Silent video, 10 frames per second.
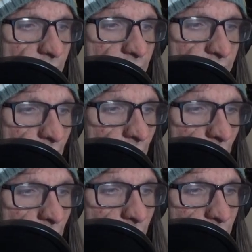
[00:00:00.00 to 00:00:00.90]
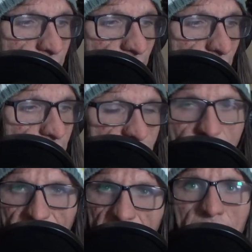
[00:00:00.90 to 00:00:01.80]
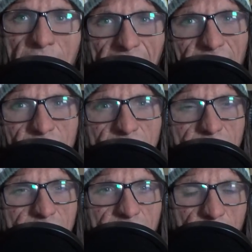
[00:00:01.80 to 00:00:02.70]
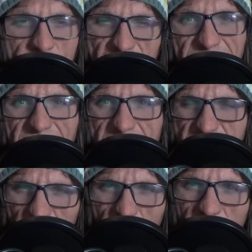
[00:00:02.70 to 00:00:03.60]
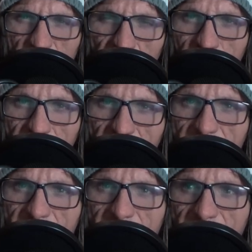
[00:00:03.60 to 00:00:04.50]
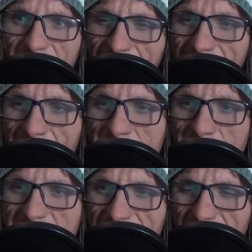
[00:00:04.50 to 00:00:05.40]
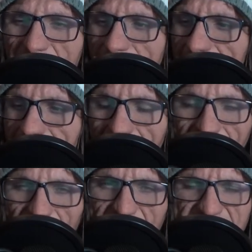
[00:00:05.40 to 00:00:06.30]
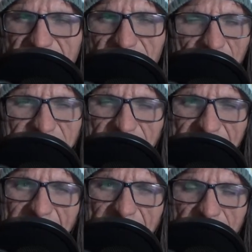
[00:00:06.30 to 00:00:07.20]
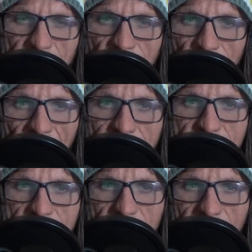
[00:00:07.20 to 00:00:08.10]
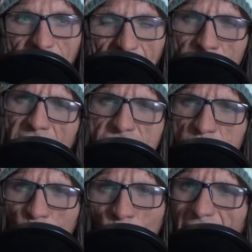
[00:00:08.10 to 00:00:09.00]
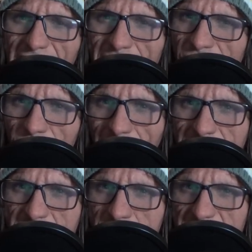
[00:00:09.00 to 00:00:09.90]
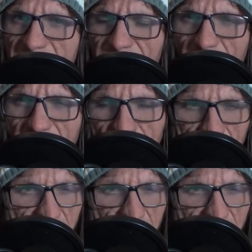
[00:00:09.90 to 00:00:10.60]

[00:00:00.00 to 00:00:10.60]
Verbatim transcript: think of uh, doing Kid Paddle, which I think these are all probably Canadian shows. I think, yeah, like I said, it's Canadian and French. I'm not sure why French specifically. Maybe